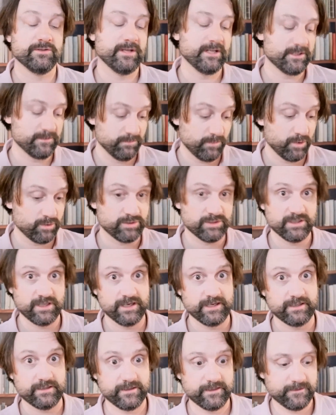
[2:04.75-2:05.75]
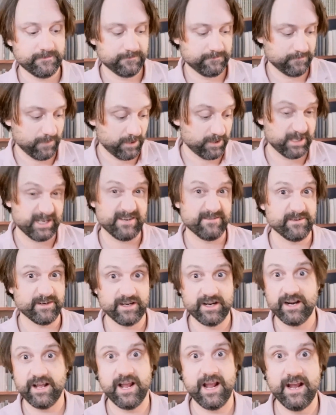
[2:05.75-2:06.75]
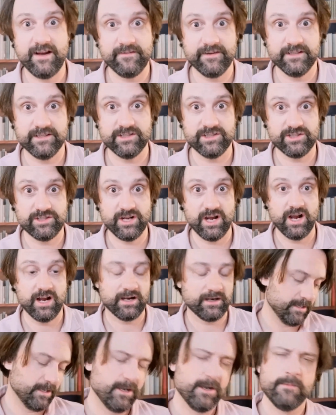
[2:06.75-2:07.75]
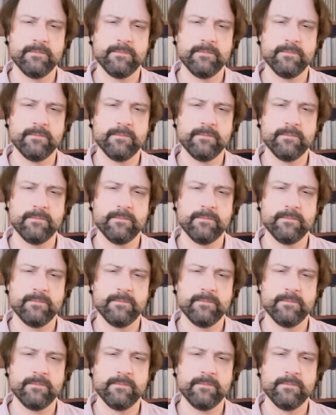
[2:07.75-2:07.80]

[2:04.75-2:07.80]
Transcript: That's most likely. Are they even going to have it in stock?